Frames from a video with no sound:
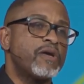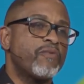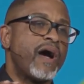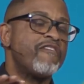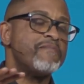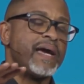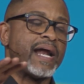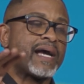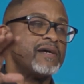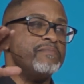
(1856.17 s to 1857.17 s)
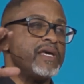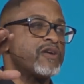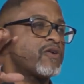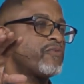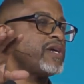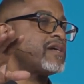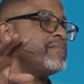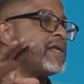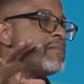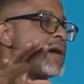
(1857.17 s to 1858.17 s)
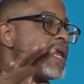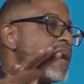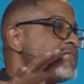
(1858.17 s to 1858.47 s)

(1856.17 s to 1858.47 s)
Ralph, man, I committed or recommitted my life